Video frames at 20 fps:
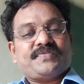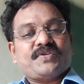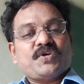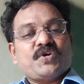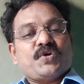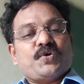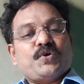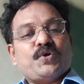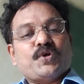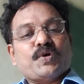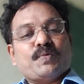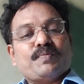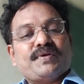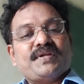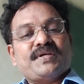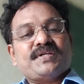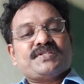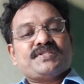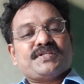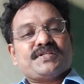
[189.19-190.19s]
Human
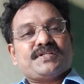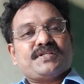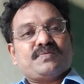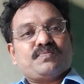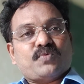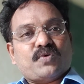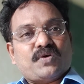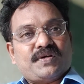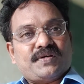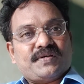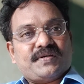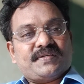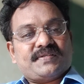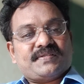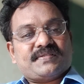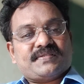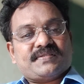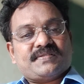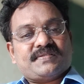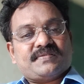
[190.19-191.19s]
Nature in
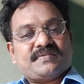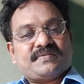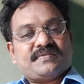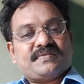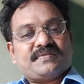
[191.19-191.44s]
Politics,